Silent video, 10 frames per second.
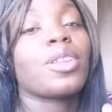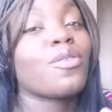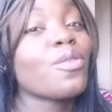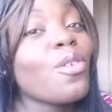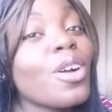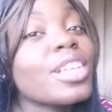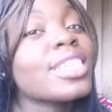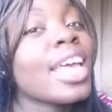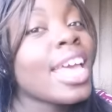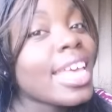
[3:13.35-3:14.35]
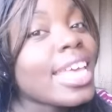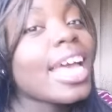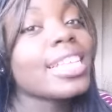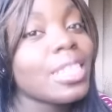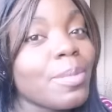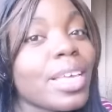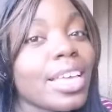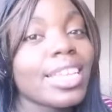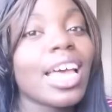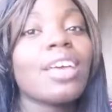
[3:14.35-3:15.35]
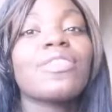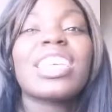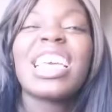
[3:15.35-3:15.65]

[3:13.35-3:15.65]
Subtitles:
But of course, he has to be conniving.